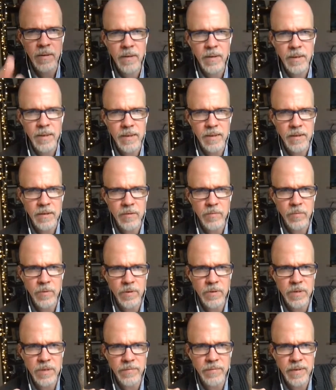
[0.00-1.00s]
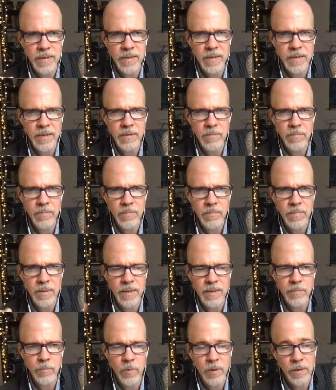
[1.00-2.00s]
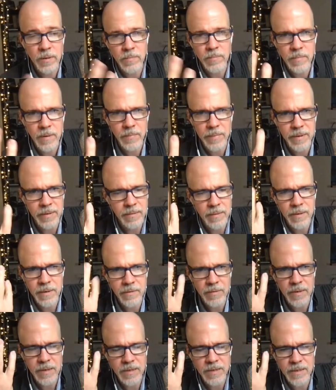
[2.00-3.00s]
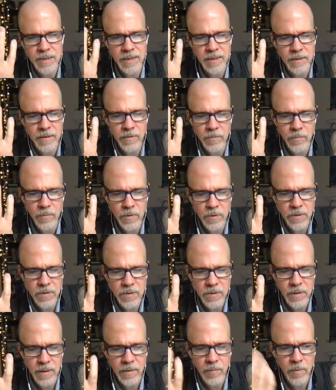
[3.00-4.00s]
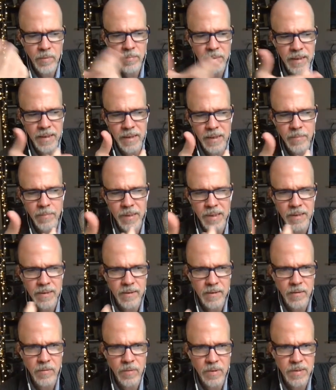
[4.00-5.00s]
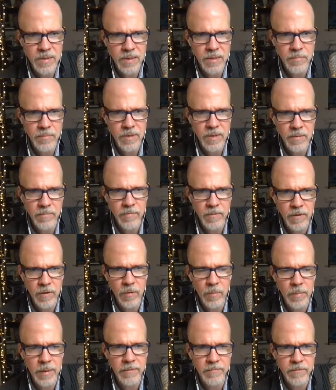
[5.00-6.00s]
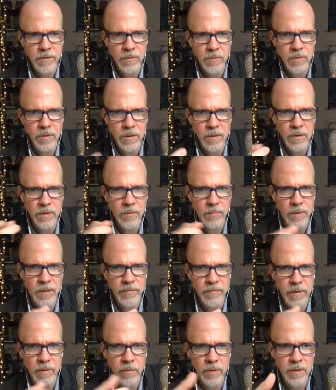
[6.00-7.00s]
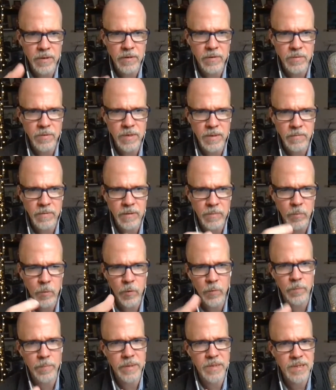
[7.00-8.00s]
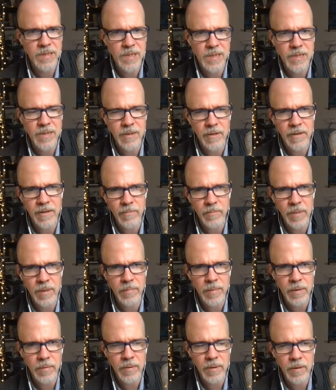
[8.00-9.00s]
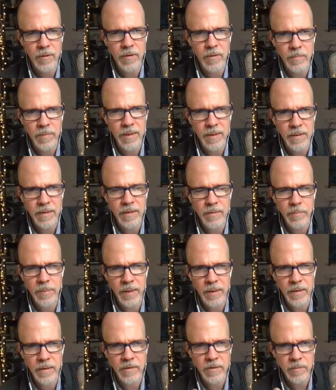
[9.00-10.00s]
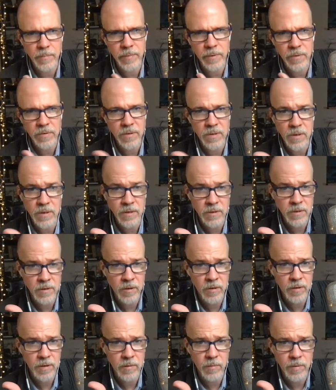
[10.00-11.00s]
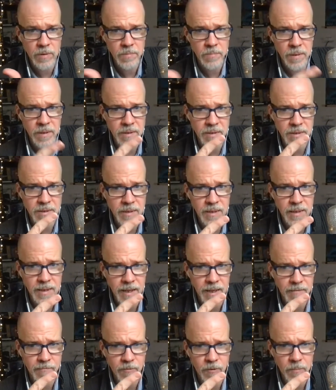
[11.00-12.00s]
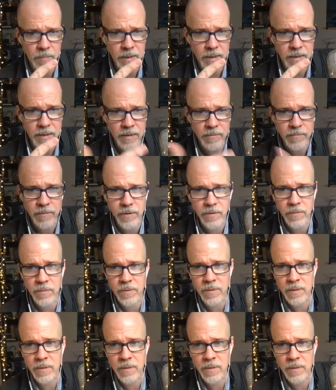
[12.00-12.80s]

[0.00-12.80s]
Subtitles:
In other words, if I don't need to say in other words. I want my iPad to know the same stuff that I want my phone to know. But if I want to do something more business-like, maybe I would go to my iPad as opposed to the snarky responses I get from my iPhone.